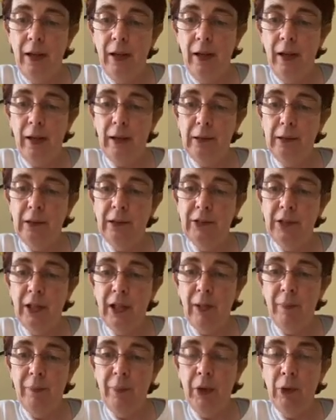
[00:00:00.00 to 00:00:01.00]
And
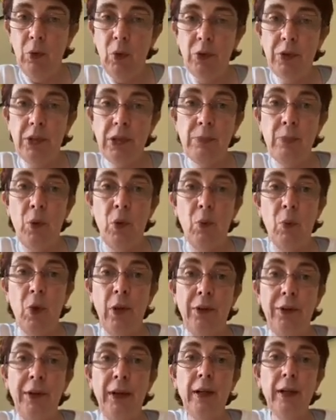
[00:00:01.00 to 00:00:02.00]
I wrote this poem
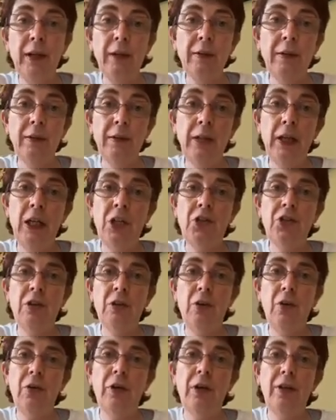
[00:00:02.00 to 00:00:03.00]
one day in the
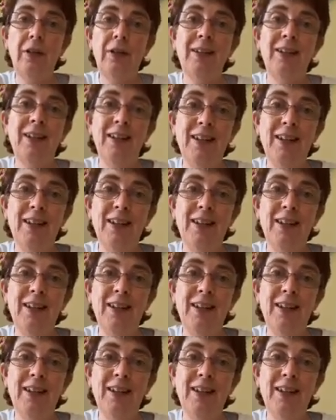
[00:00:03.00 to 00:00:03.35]
kitchen, looking